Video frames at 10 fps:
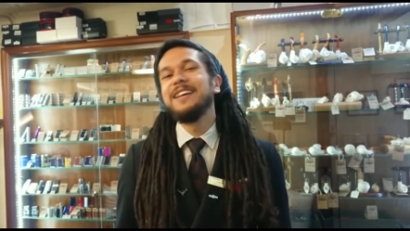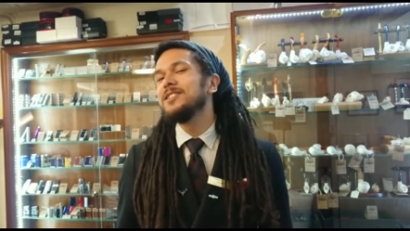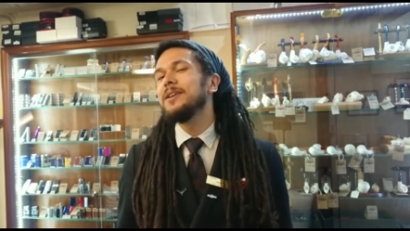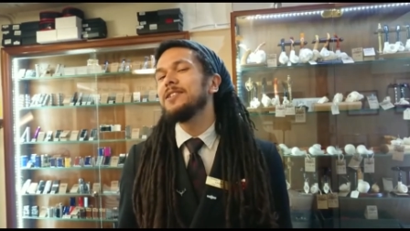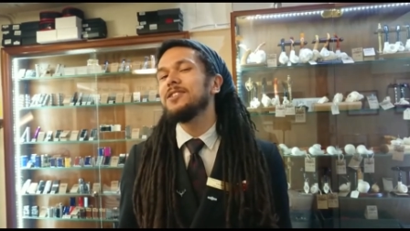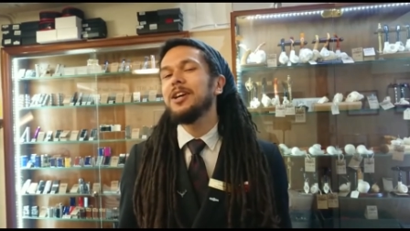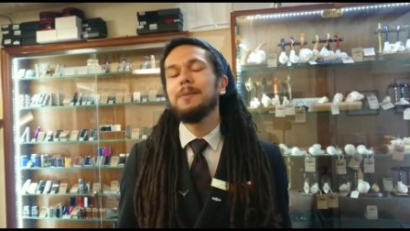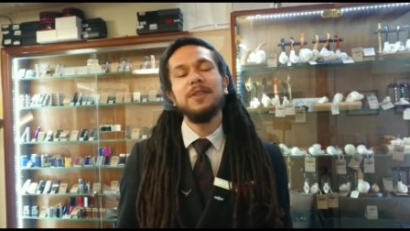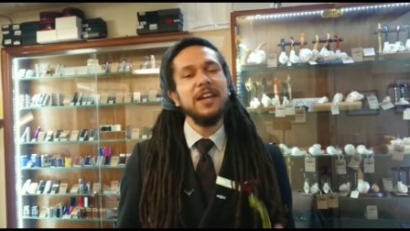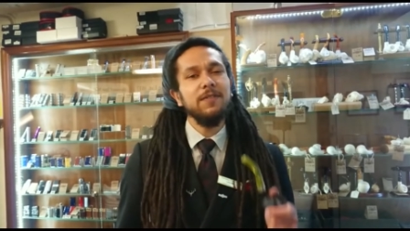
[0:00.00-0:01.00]
Until next
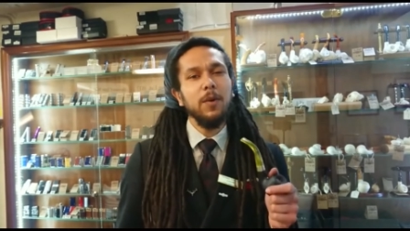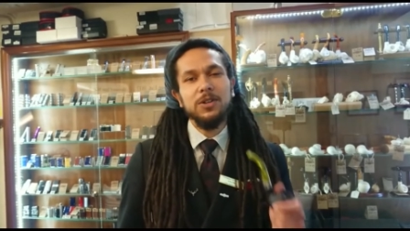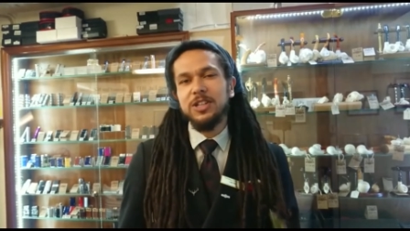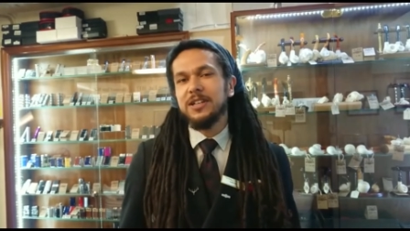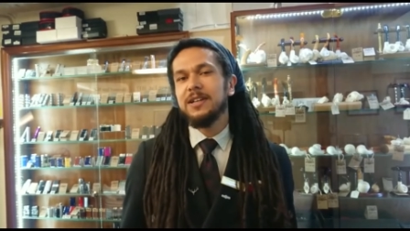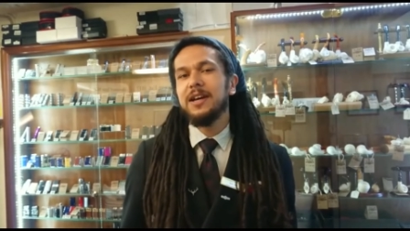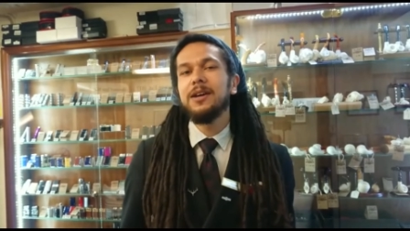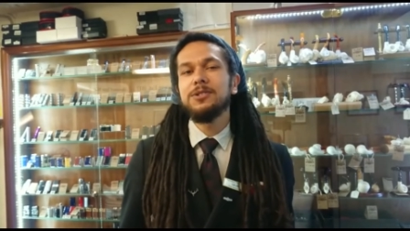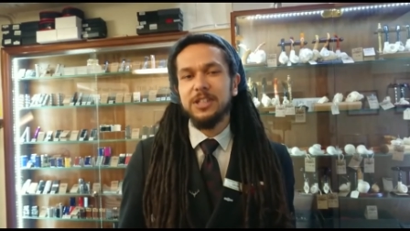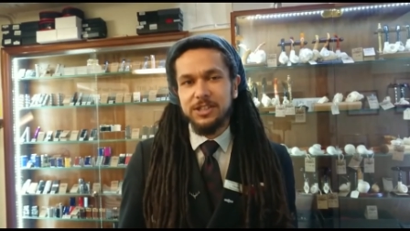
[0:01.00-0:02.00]
time, thanks for watching
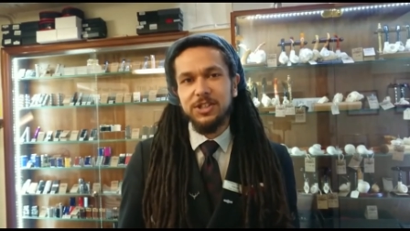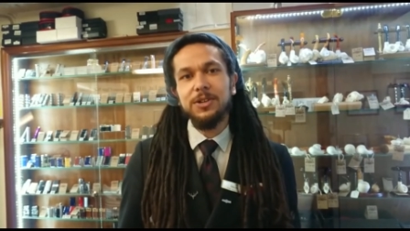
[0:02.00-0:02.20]
and I'll see